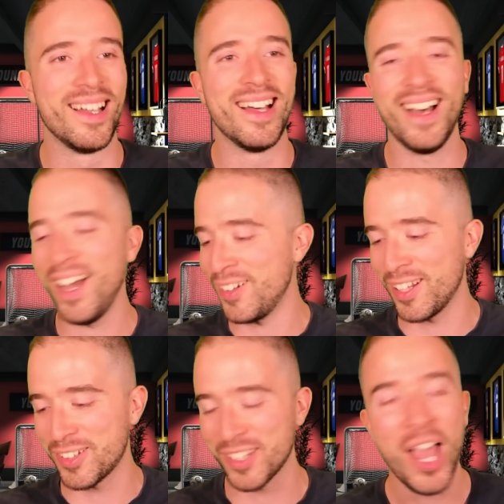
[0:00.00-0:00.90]

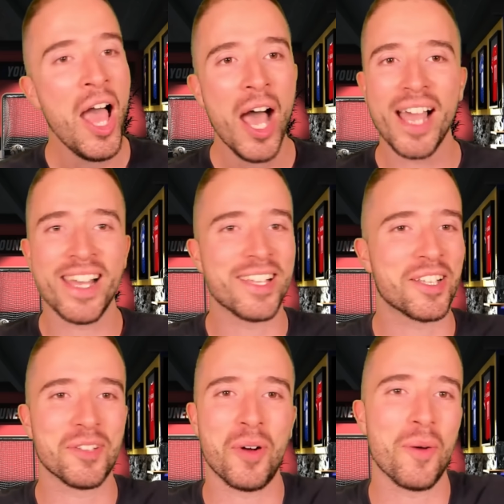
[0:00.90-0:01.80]
This
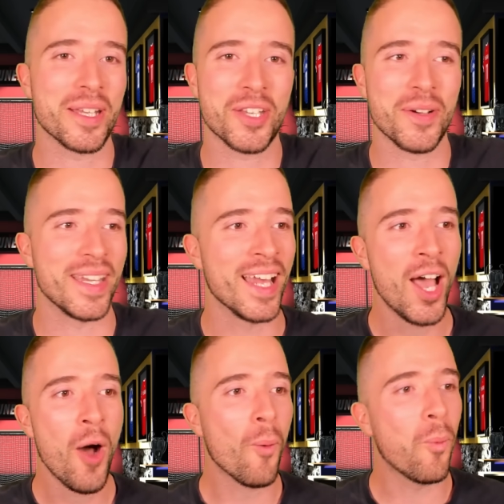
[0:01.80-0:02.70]
is what we're doing.
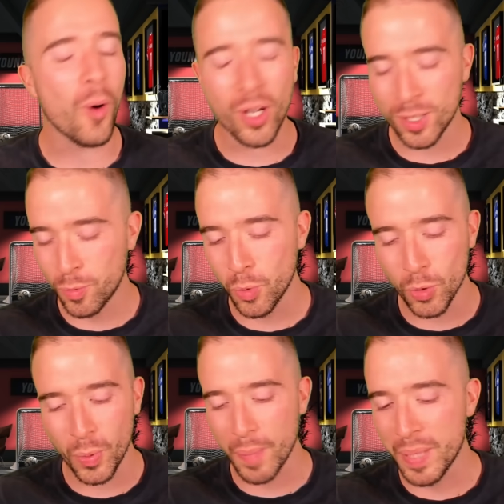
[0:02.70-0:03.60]
What would
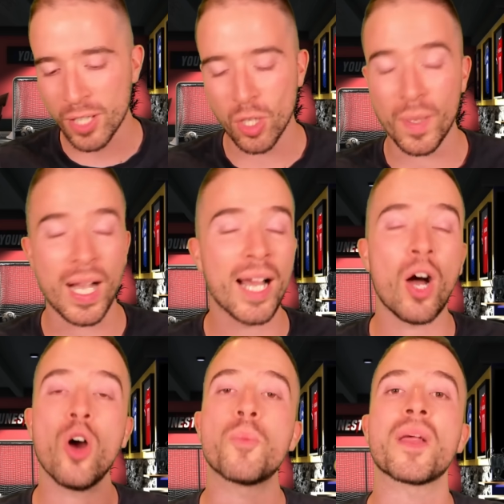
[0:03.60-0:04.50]
we be doing? I
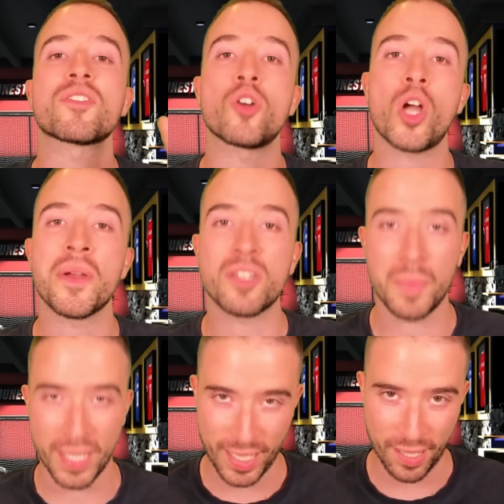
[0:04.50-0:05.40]
hope that's not going to be
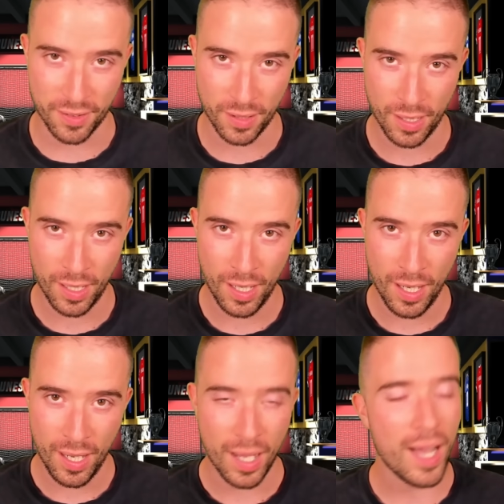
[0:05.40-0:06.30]
the case.
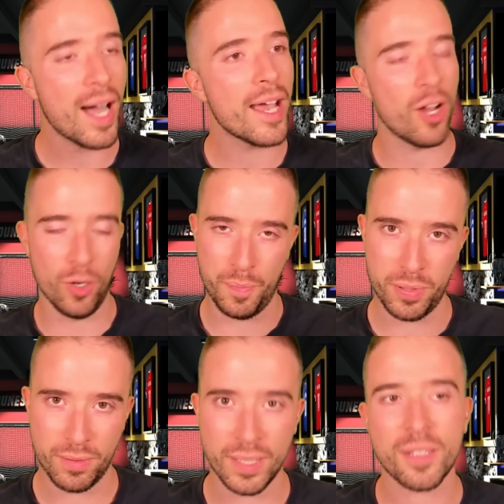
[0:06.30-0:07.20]
I hope.
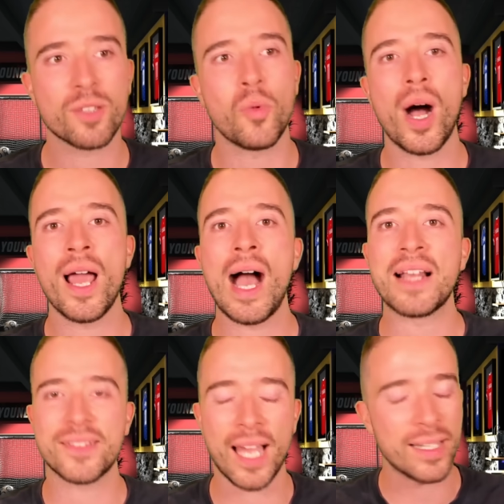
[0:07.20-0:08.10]
And this is why I
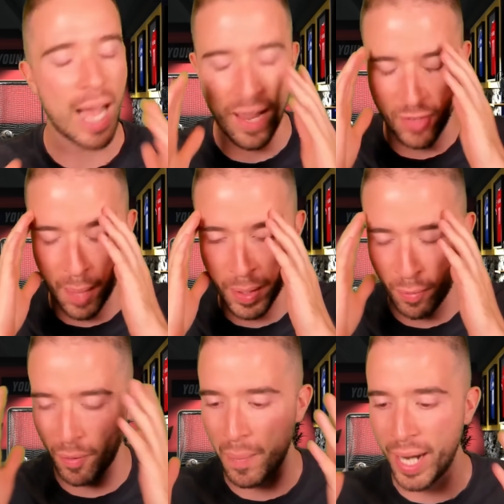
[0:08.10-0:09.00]
said I've come in
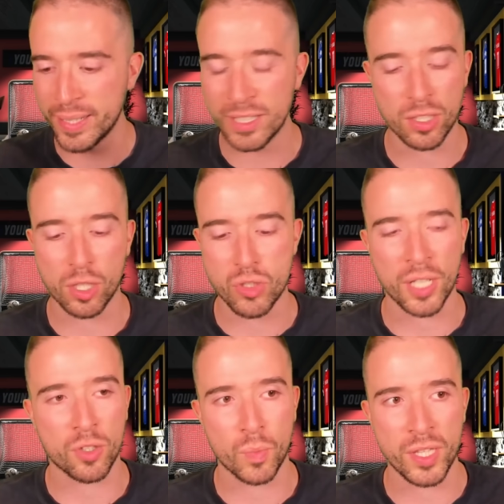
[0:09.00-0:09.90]
with a mind into this
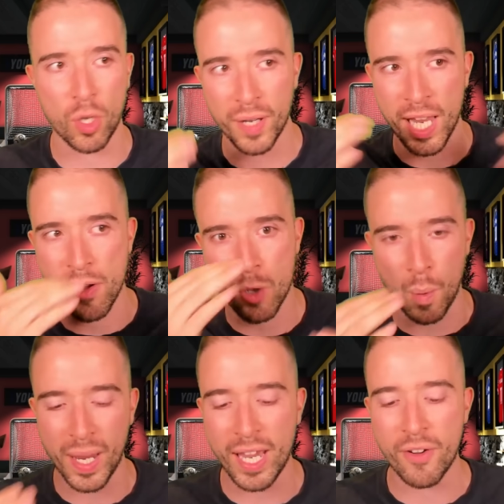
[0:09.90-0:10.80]
transfer window, hearing what
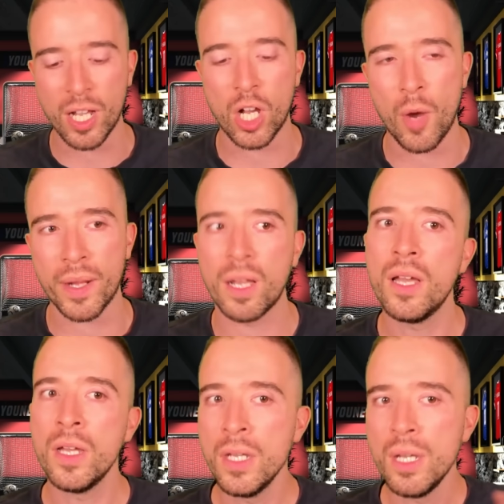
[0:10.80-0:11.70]
we're hearing and going,
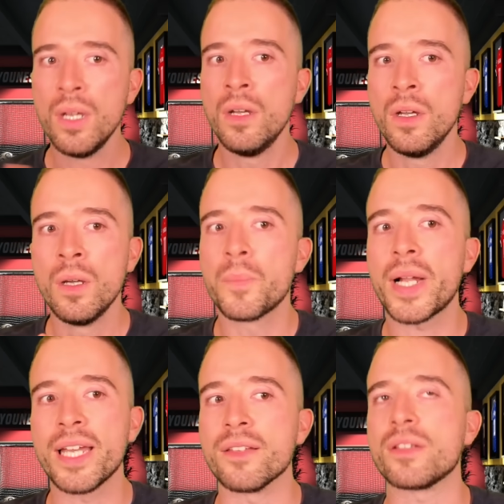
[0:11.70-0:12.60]

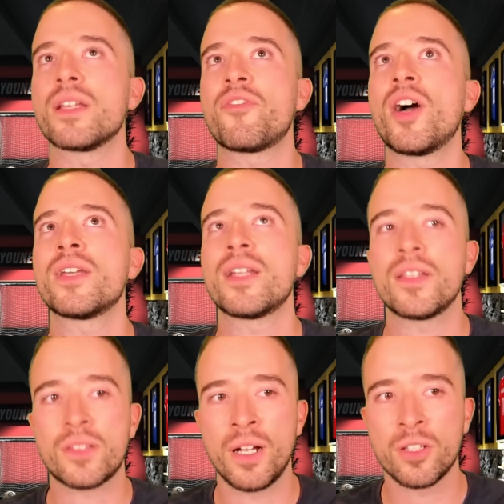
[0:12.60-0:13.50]
please, are they finally
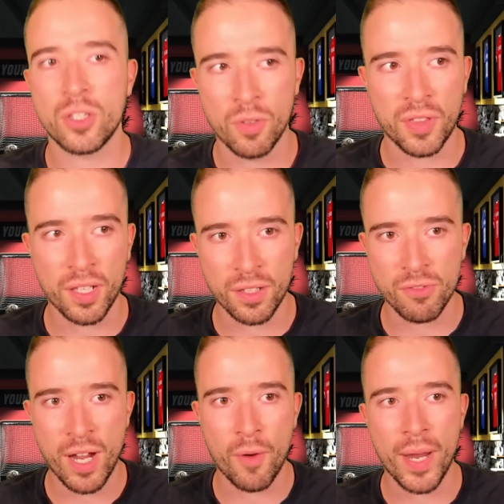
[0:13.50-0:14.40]
starting to do things in the
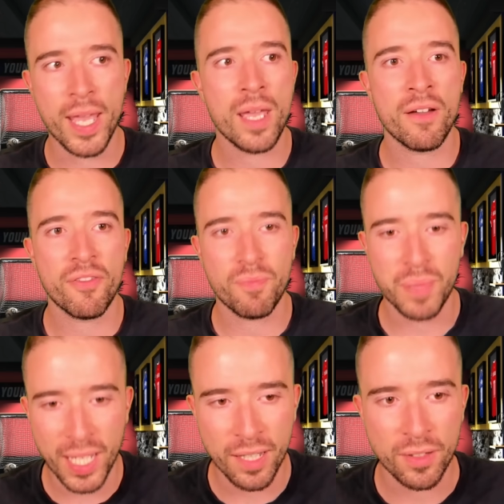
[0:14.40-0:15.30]
right way?
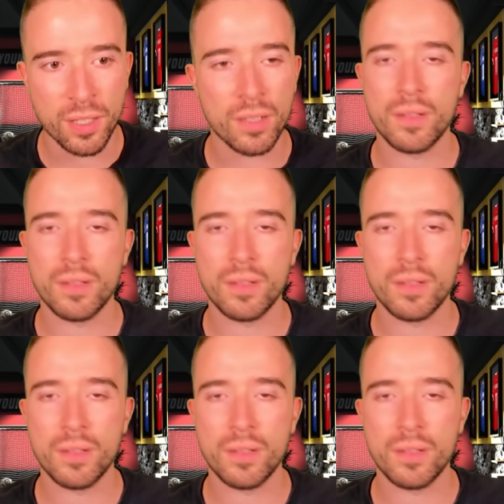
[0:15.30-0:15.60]
Please.